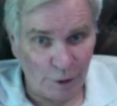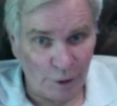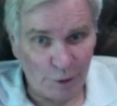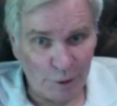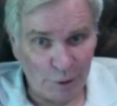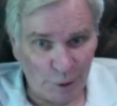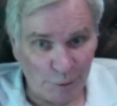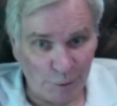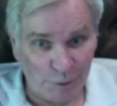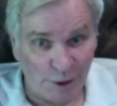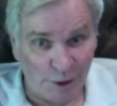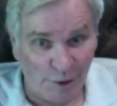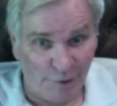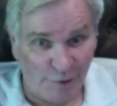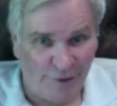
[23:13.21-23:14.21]
terms of
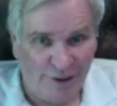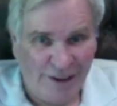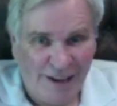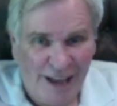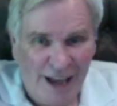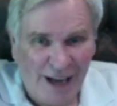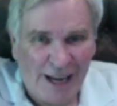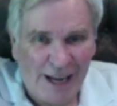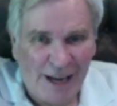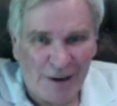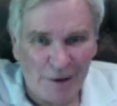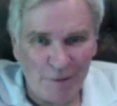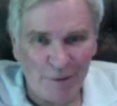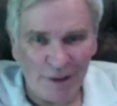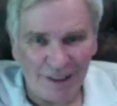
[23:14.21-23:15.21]

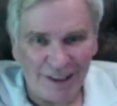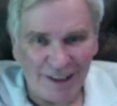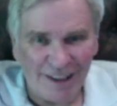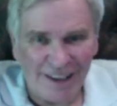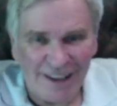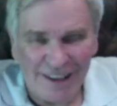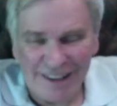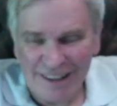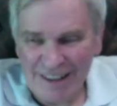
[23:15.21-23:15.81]
accountability and